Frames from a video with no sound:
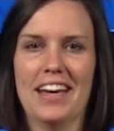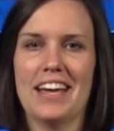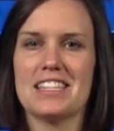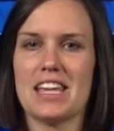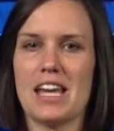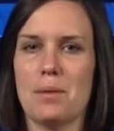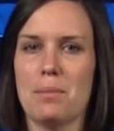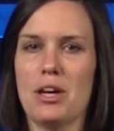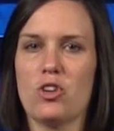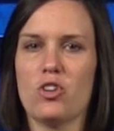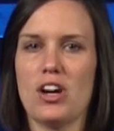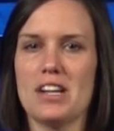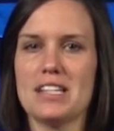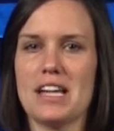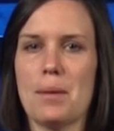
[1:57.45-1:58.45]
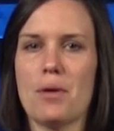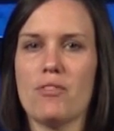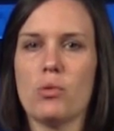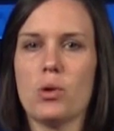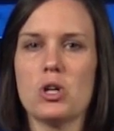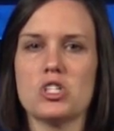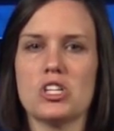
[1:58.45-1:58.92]
It's going to be a great time
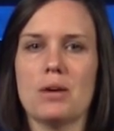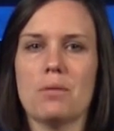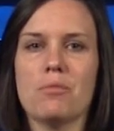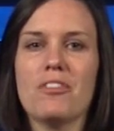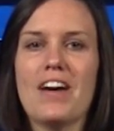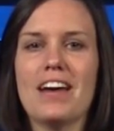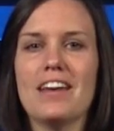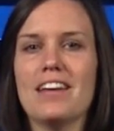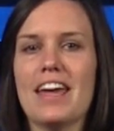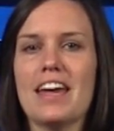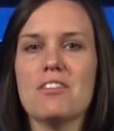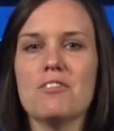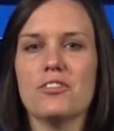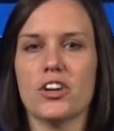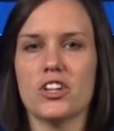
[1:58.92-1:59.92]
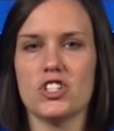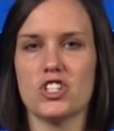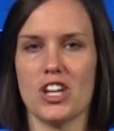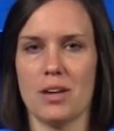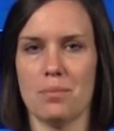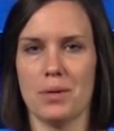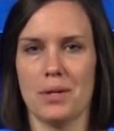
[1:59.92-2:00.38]
of worship, fun, and
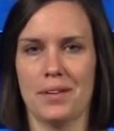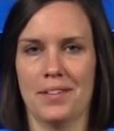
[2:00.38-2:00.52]
friendship.